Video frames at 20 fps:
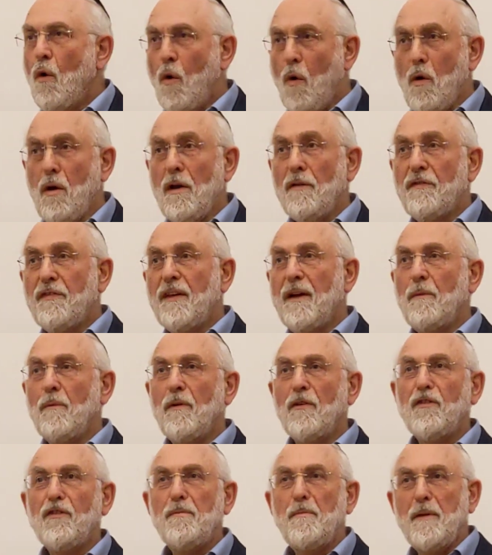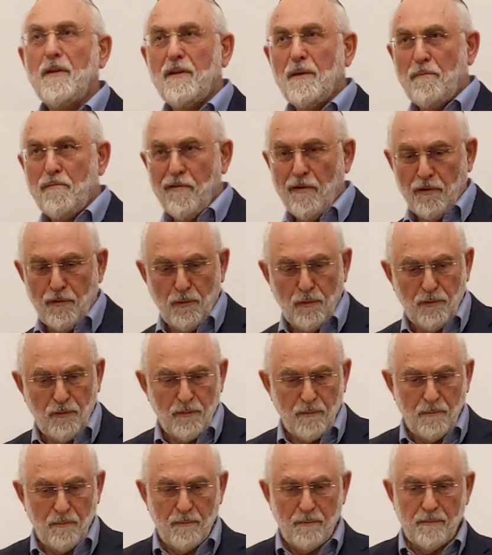All of them were Shmita produce.